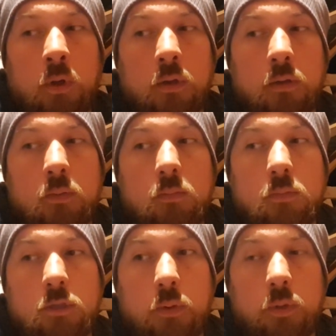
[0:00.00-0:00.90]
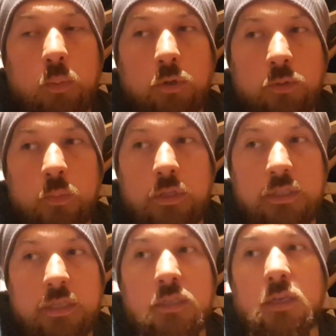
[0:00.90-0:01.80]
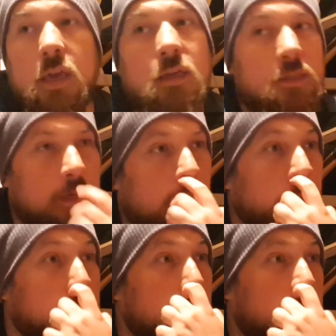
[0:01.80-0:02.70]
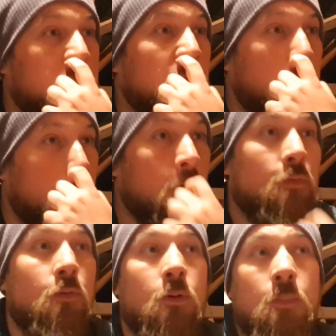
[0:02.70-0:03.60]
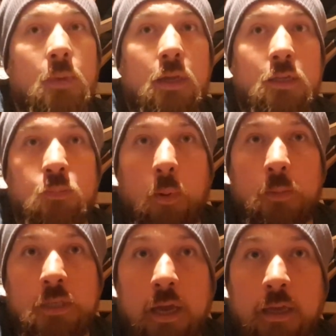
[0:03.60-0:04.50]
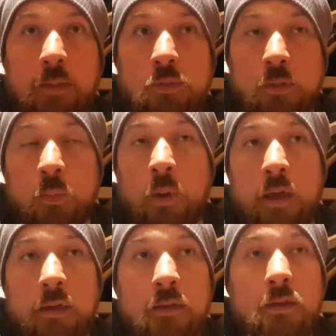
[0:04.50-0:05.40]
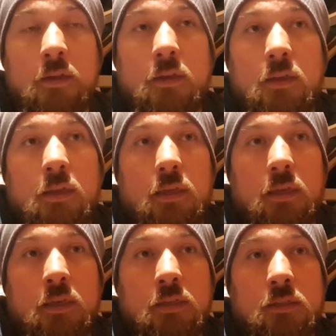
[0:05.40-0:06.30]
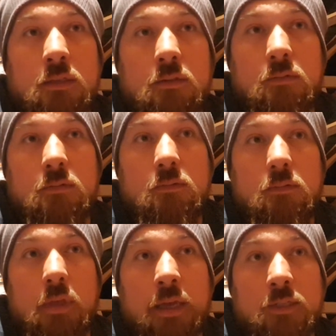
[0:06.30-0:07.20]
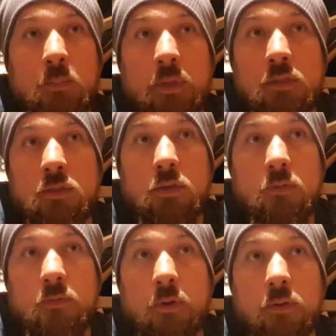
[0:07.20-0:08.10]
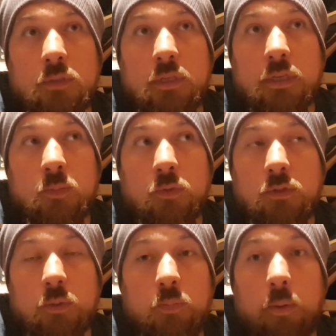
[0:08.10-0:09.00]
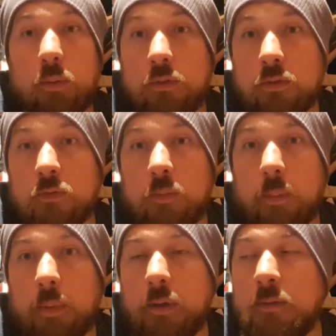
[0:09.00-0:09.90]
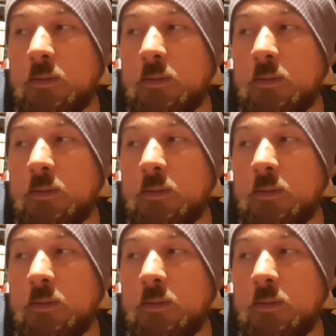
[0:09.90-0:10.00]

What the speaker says: Like, so he wasn't with his sister yesterday. He was in his school uniform. Me and his mum are taking him somewhere he hasn't been to for like 6 months, so he probably doesn't remember.